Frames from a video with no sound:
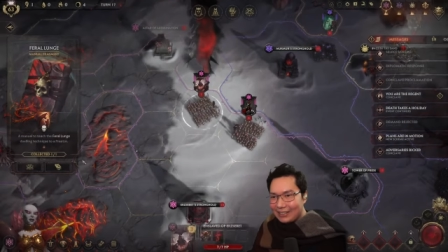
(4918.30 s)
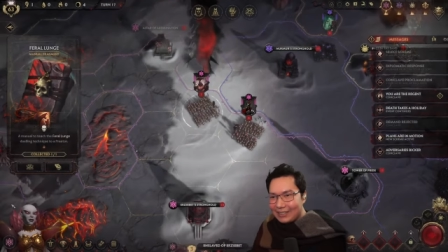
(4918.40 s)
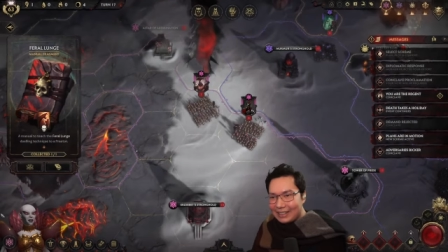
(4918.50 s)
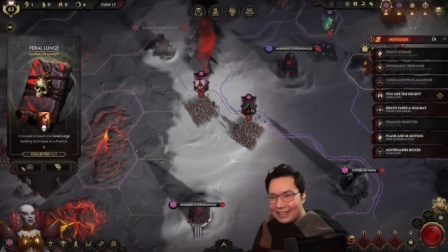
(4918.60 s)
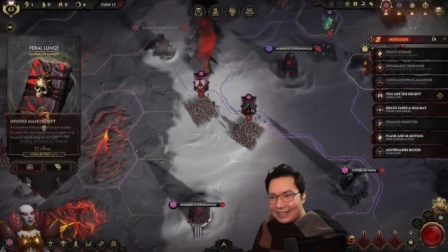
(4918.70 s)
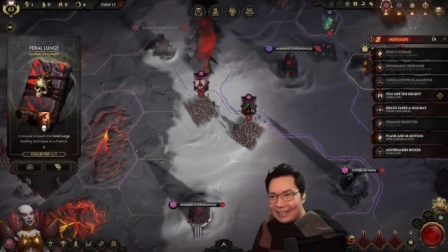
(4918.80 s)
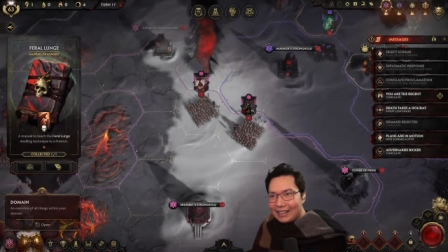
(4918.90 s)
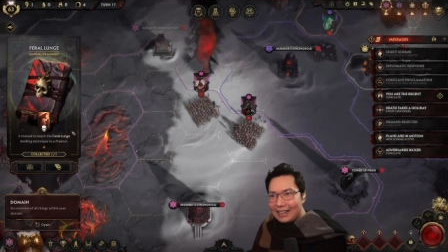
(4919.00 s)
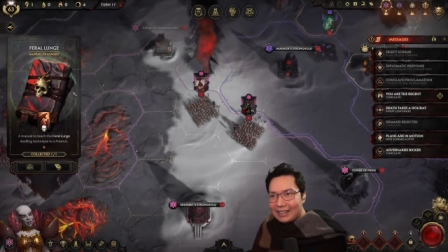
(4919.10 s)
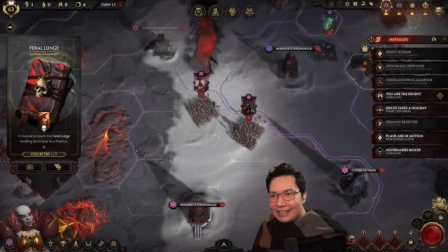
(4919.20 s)
on, wait.
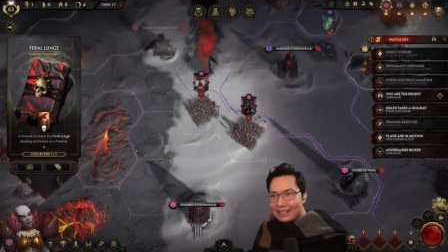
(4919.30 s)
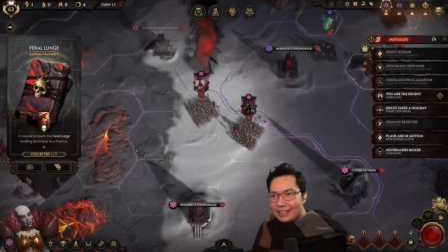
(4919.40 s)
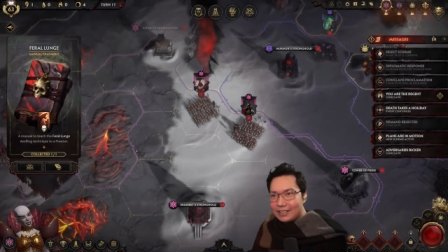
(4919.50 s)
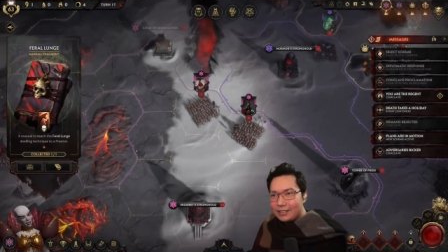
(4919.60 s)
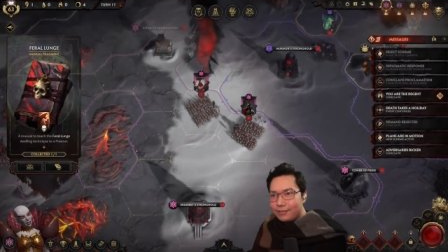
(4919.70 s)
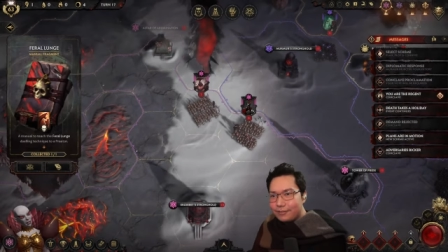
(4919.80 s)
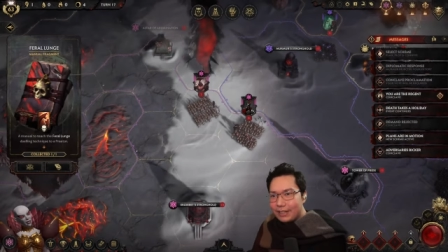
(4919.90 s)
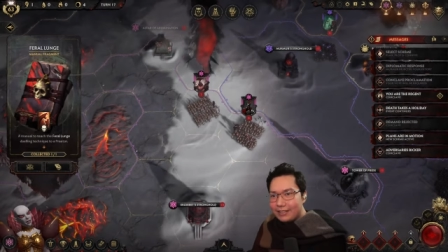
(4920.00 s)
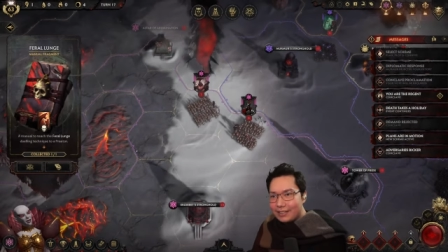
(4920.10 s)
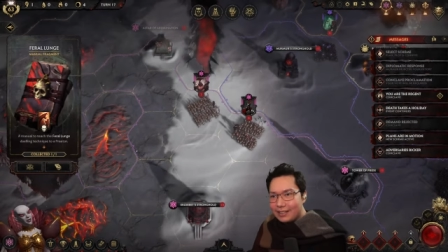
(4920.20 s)
Uh, this is
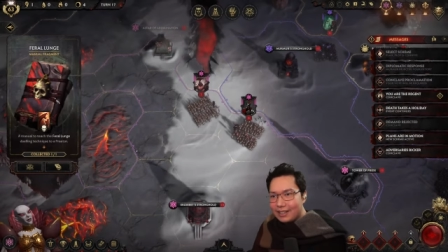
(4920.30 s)
Feral